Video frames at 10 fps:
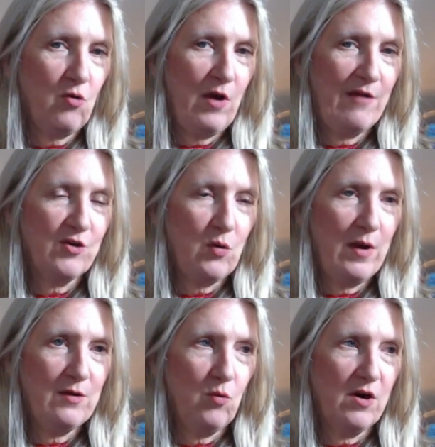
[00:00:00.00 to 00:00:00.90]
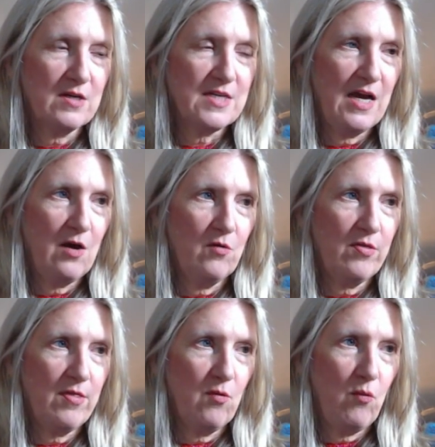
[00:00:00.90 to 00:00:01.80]
haven't quite worked out
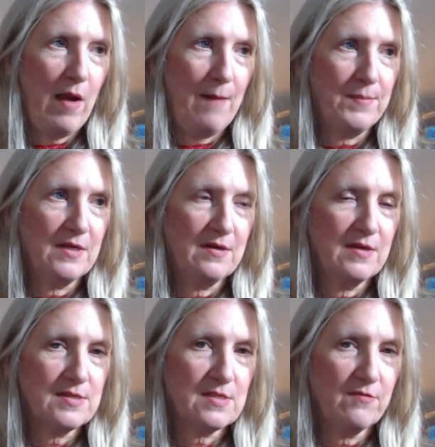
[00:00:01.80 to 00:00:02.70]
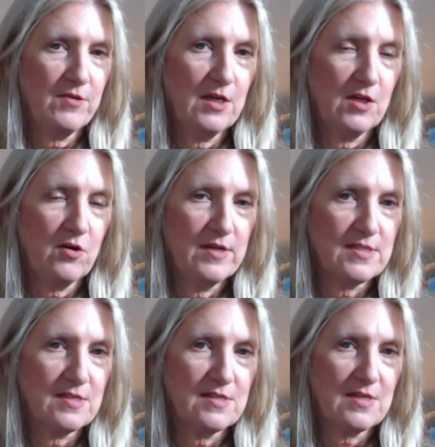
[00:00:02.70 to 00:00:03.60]
the rapidness of the
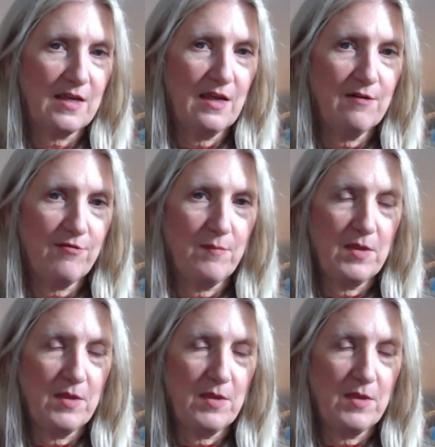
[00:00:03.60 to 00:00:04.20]
increases to get from